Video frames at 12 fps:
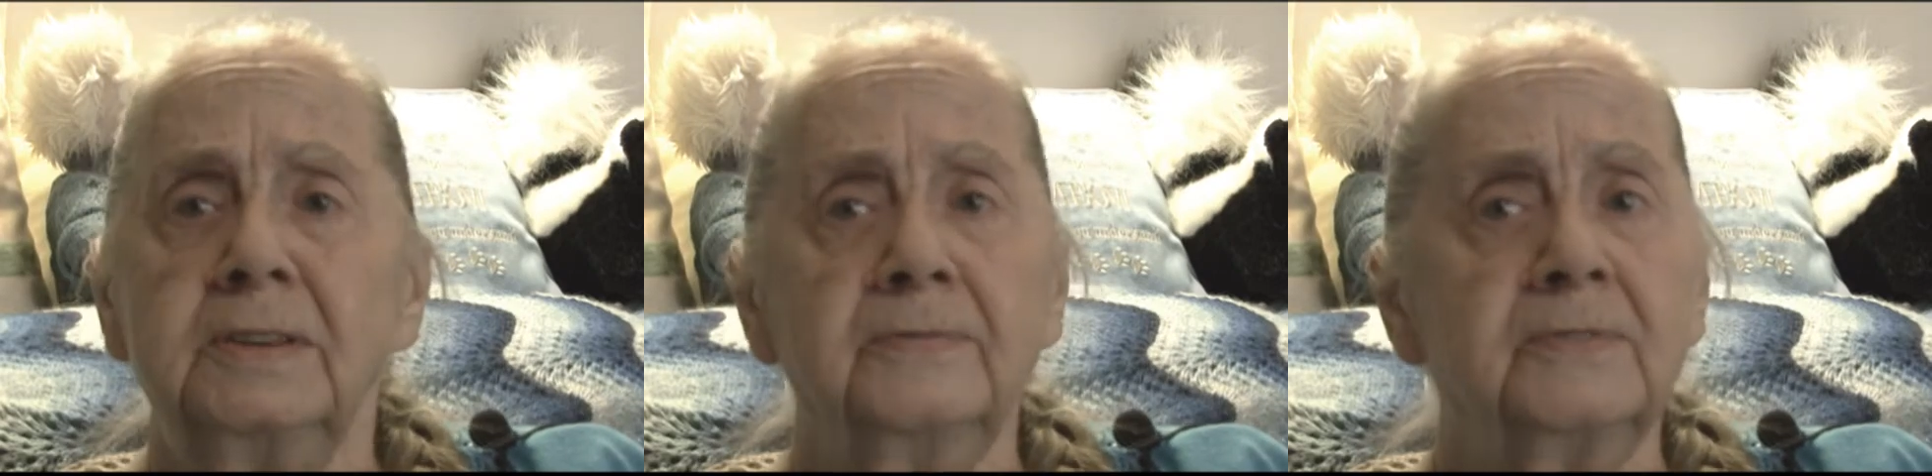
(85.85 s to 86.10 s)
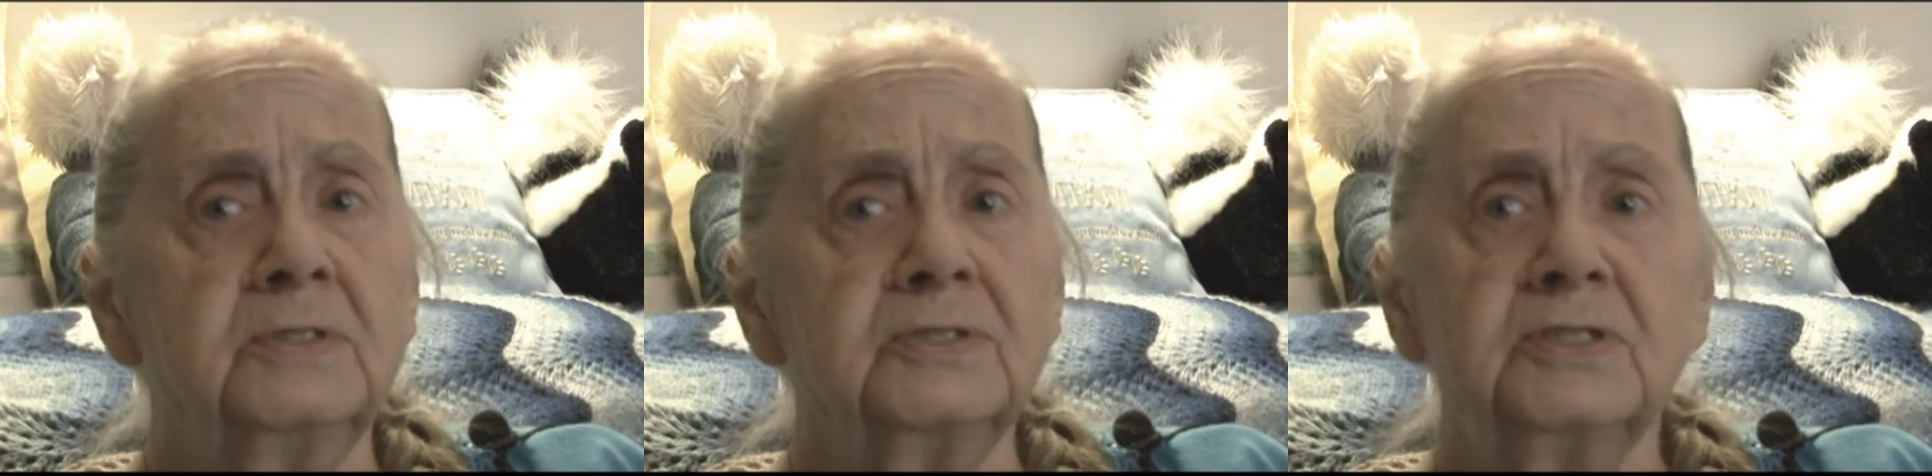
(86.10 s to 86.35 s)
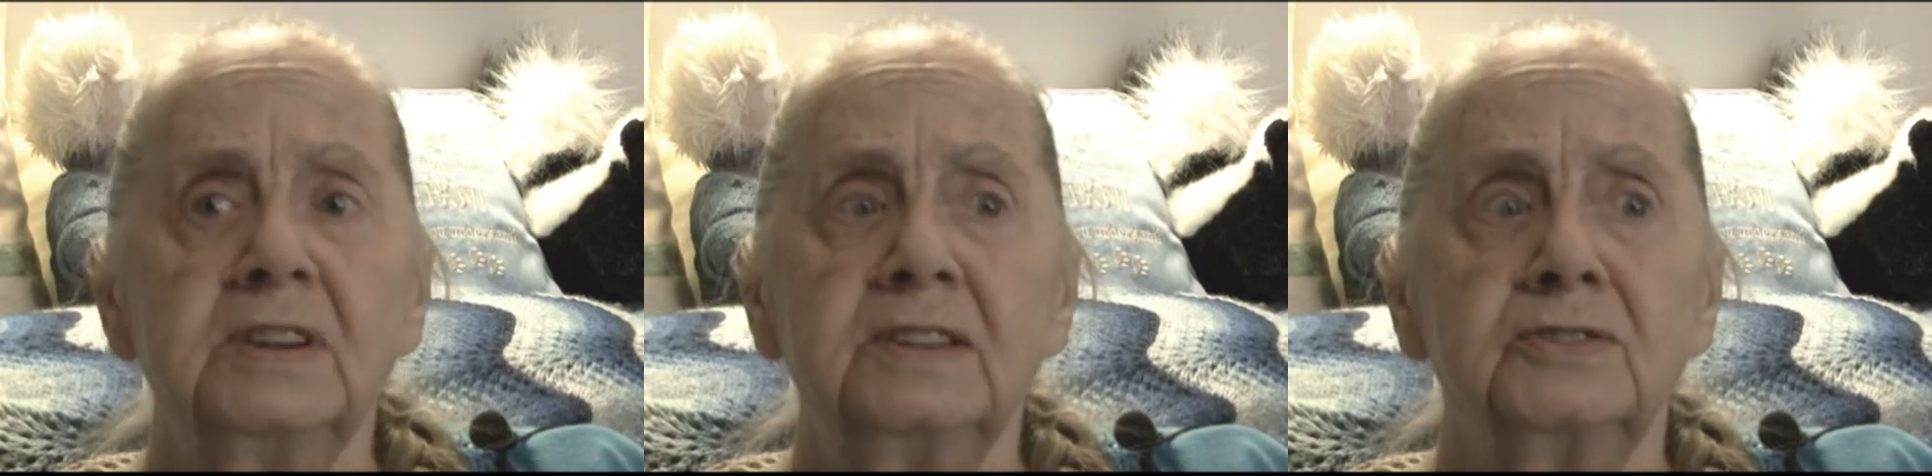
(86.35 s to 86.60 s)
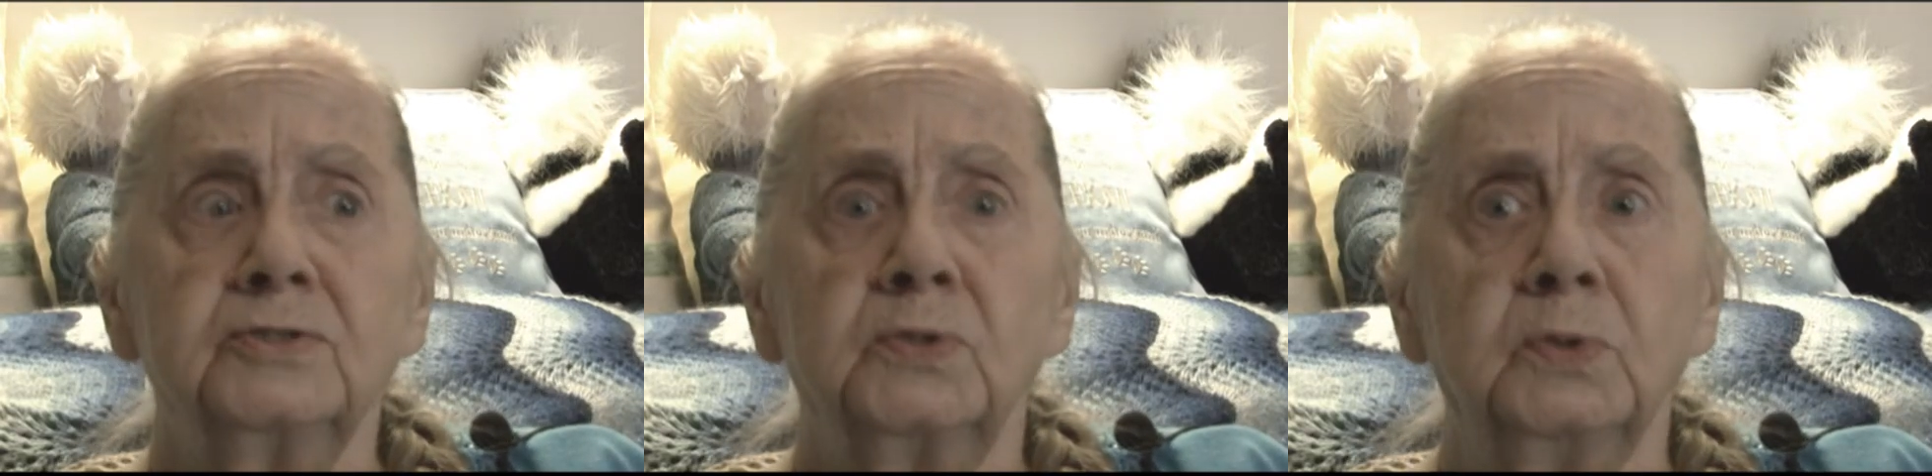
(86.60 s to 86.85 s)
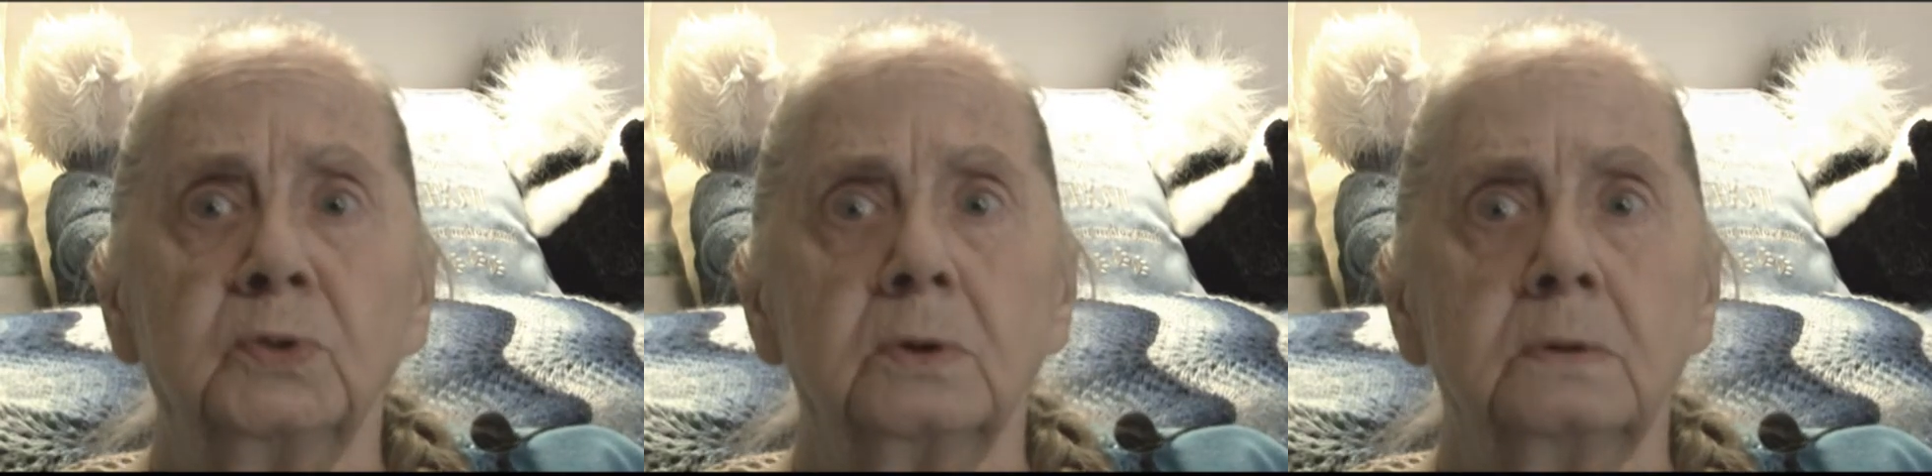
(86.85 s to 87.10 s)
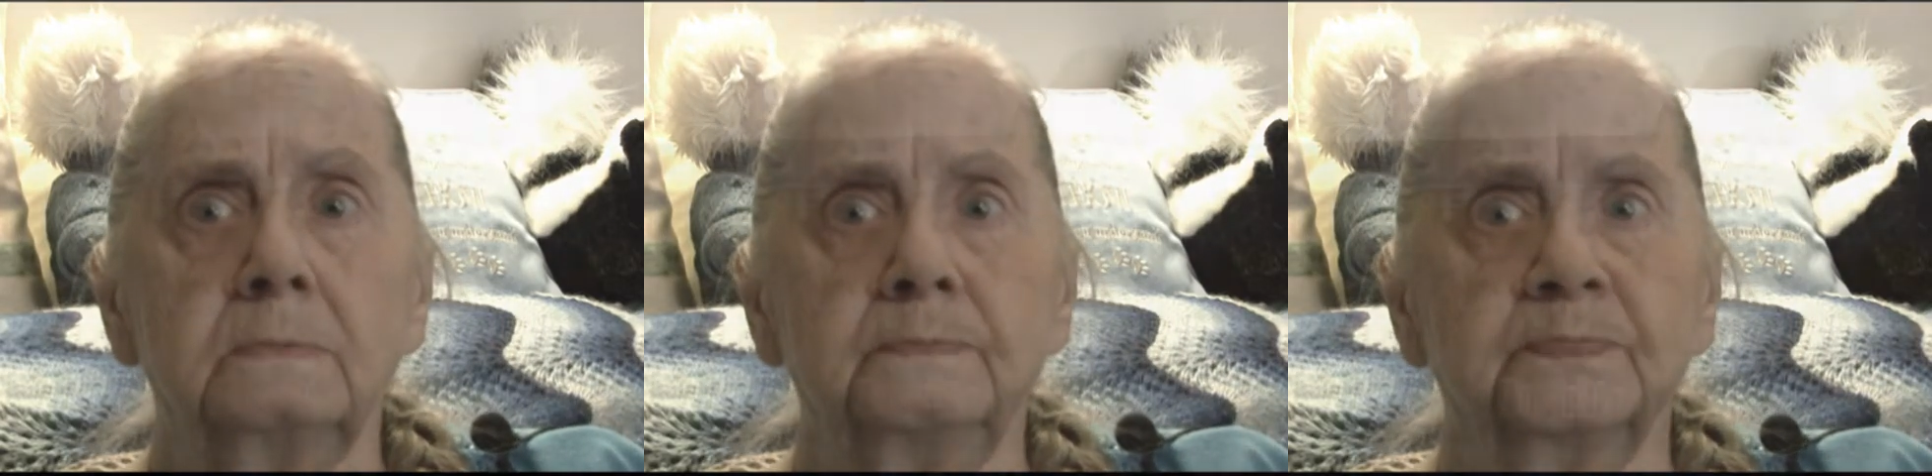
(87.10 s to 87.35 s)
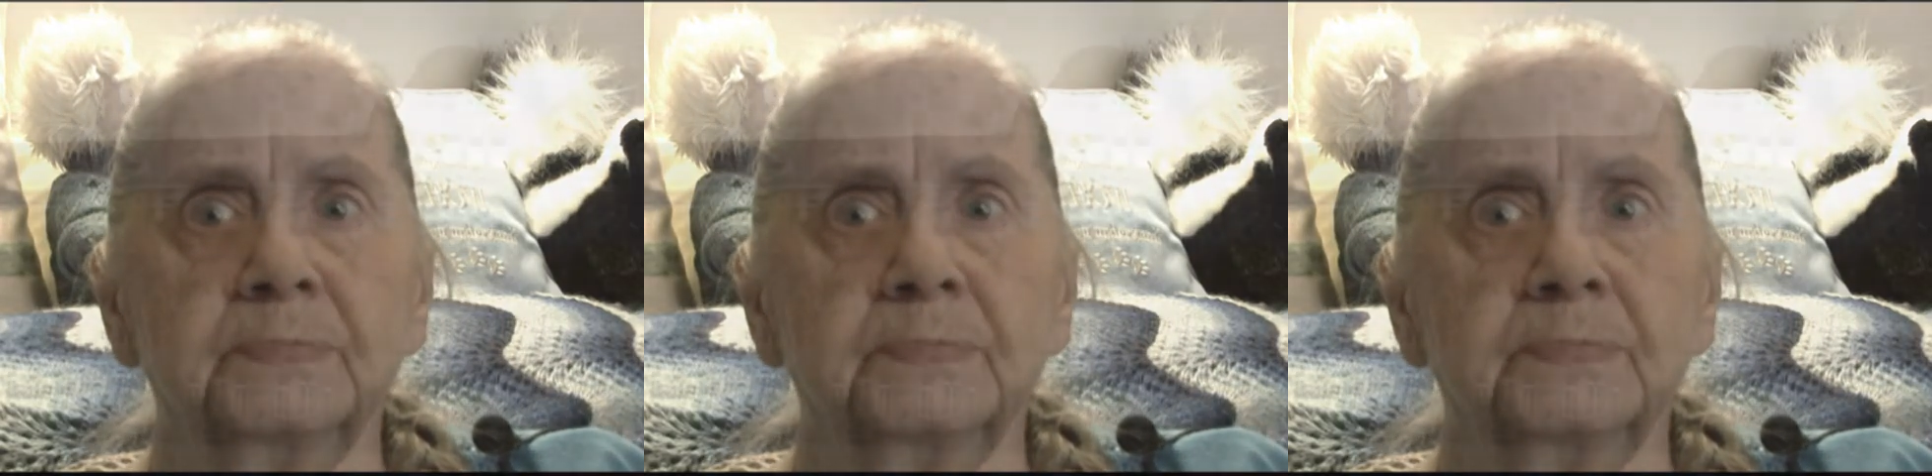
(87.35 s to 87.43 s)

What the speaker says: difference in school.